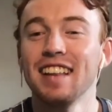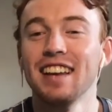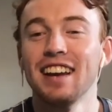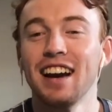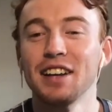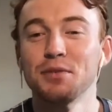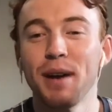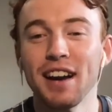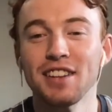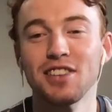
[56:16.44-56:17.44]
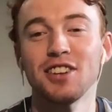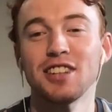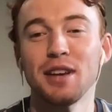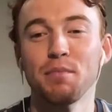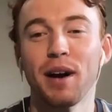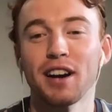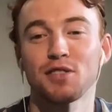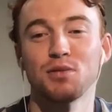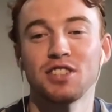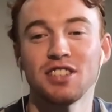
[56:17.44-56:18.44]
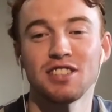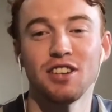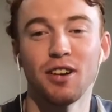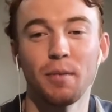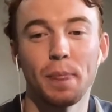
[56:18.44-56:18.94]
He's paying $13, which is not